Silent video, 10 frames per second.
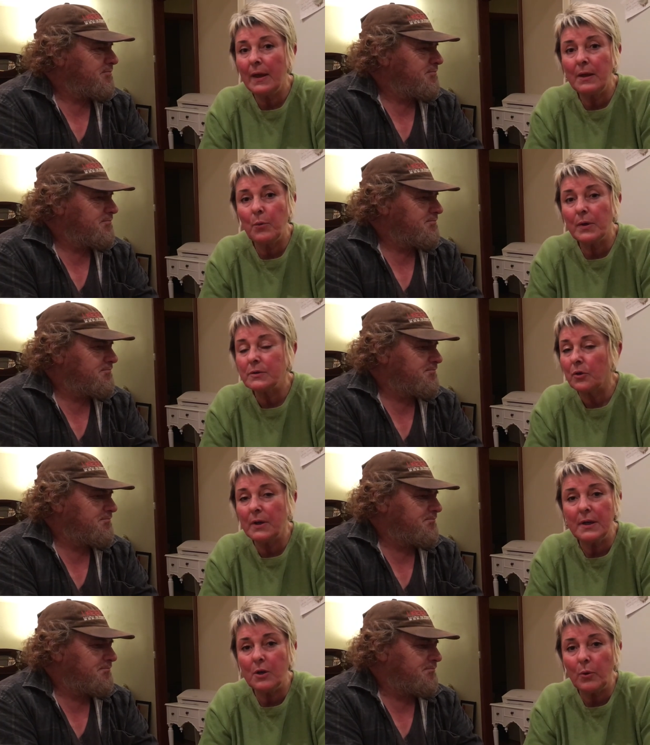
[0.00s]
Speaker 1: anyone's got
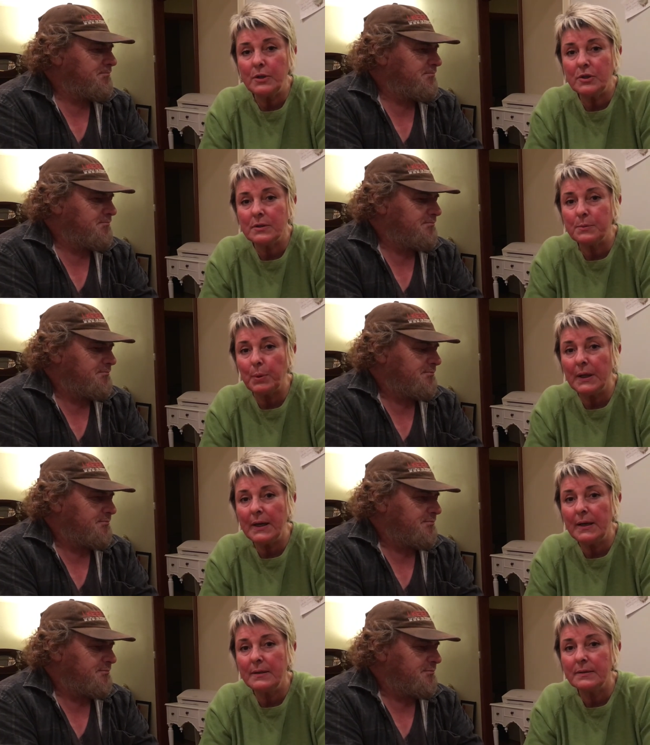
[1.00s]
any questions,
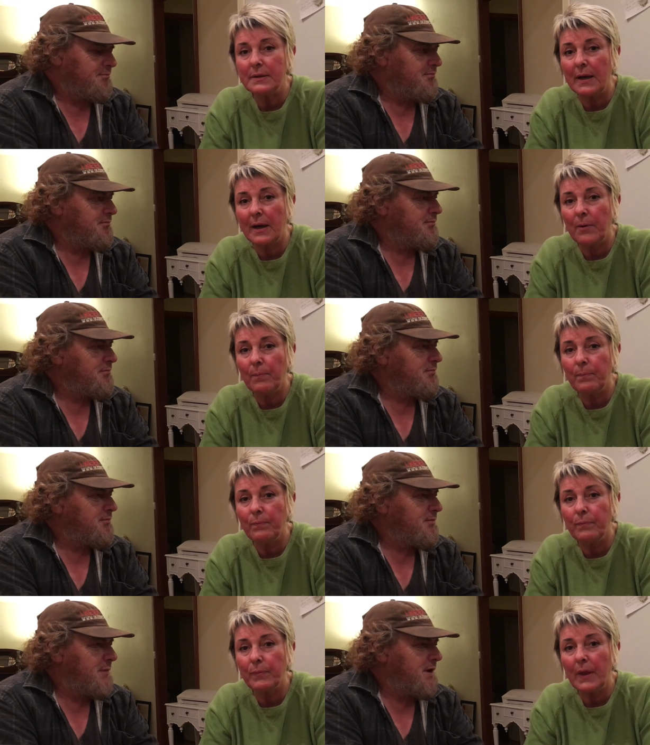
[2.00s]
please
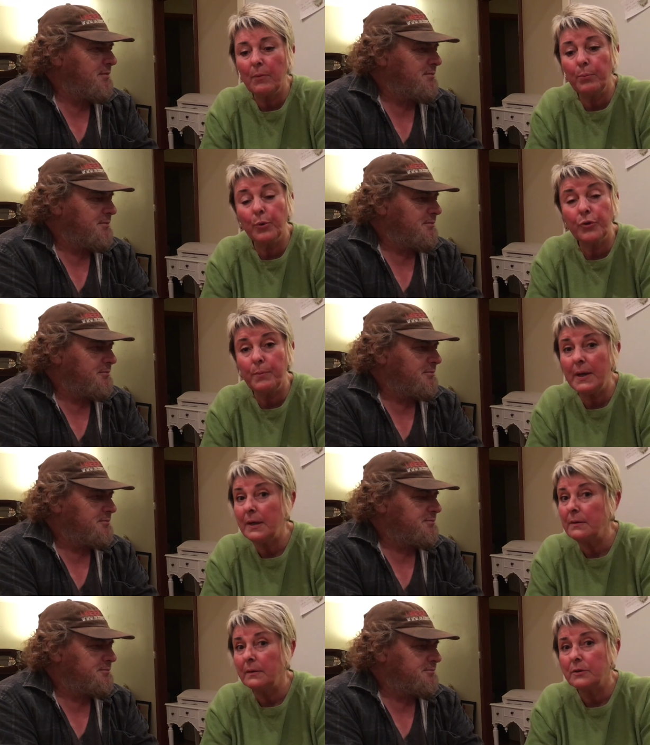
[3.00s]
um, yeah. put them
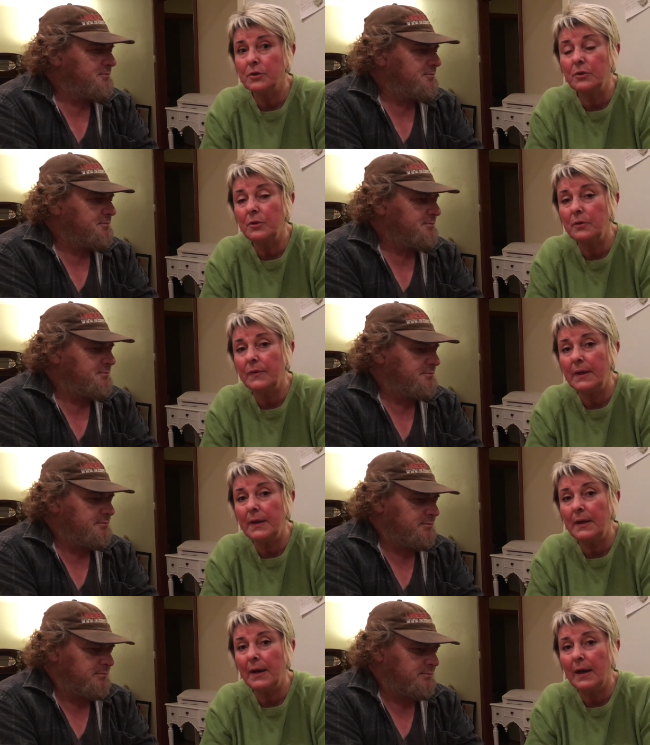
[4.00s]
in to
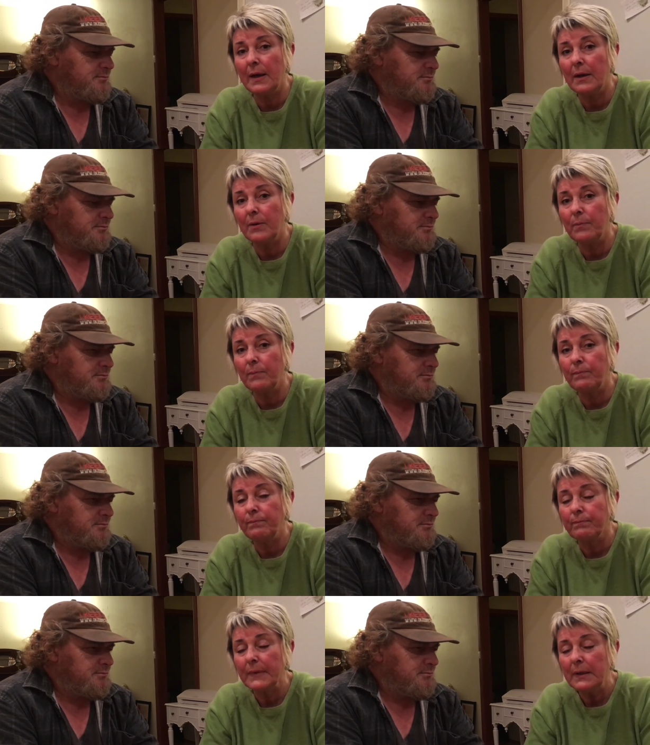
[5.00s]
the um,
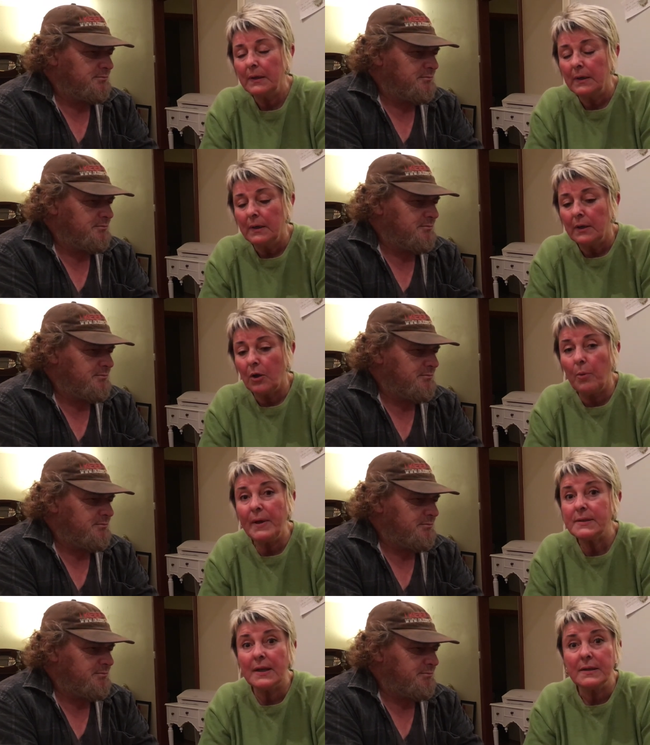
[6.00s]

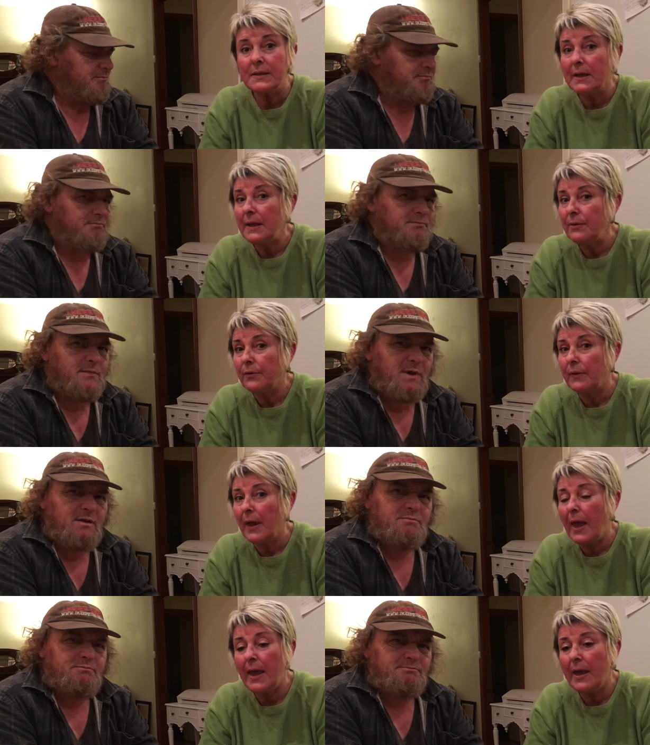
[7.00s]
comments underneath.
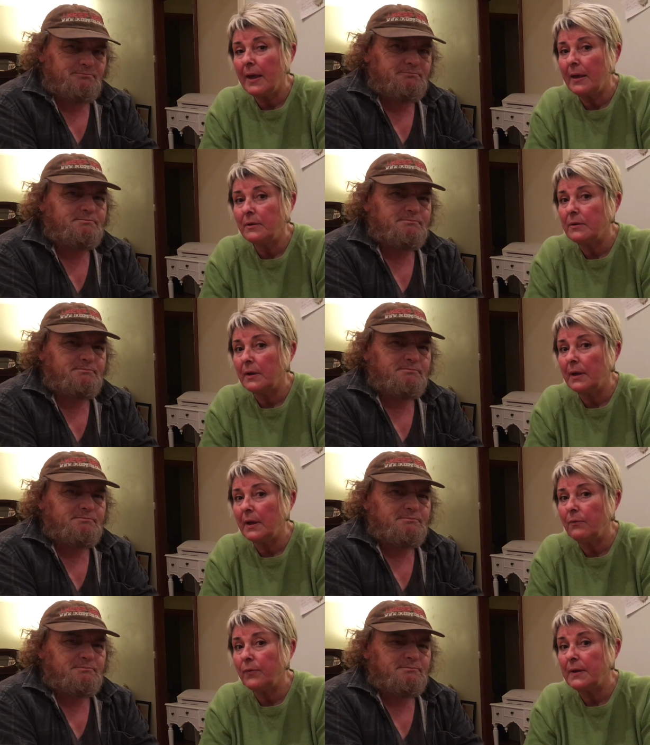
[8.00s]
Yeah. And
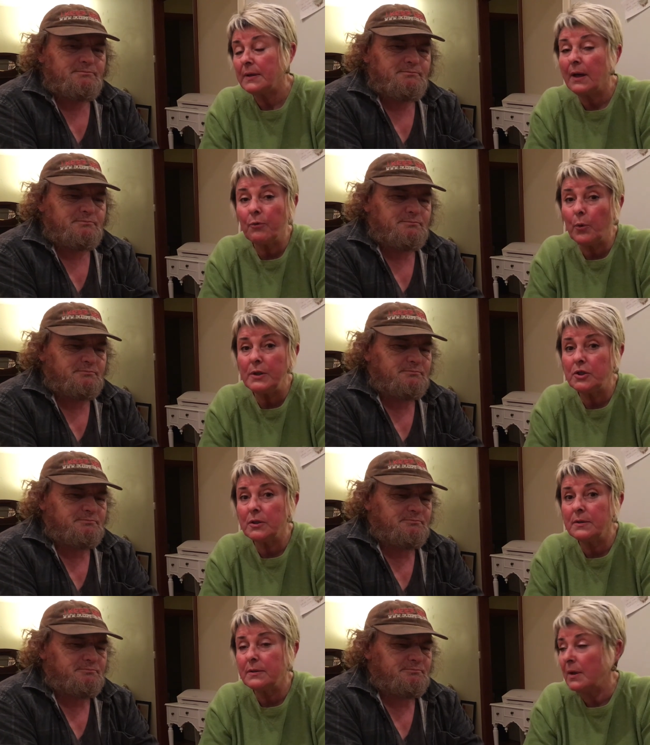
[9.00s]
if there's enough
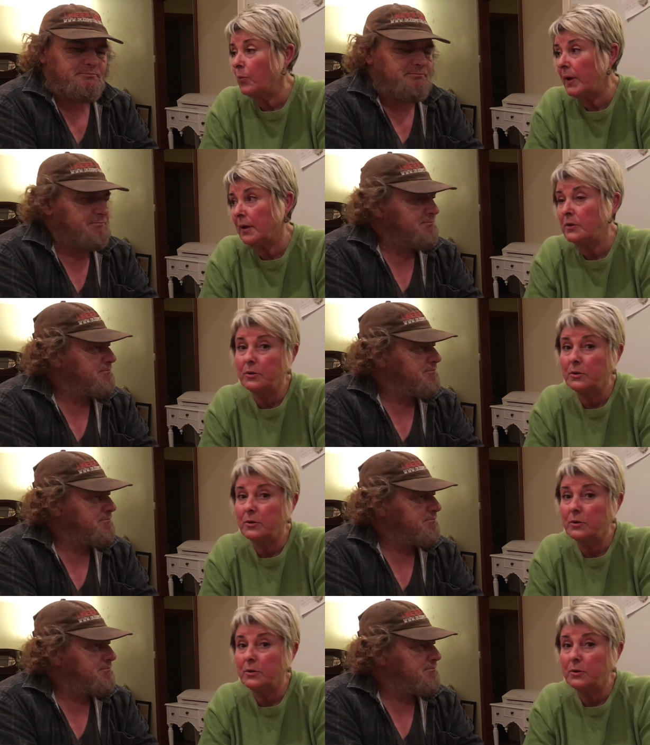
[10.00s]
questions, then we can